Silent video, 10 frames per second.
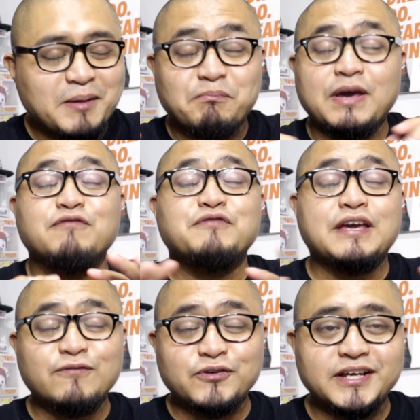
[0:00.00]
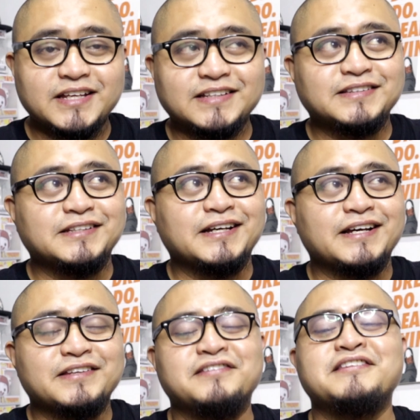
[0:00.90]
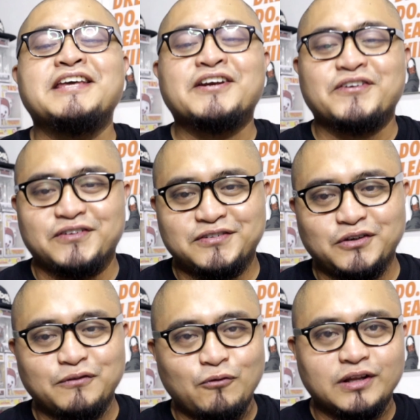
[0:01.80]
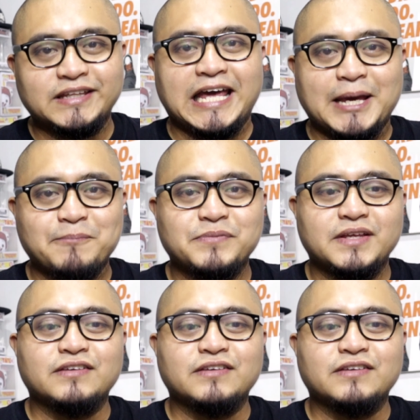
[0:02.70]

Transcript: My favorite sneakers of all time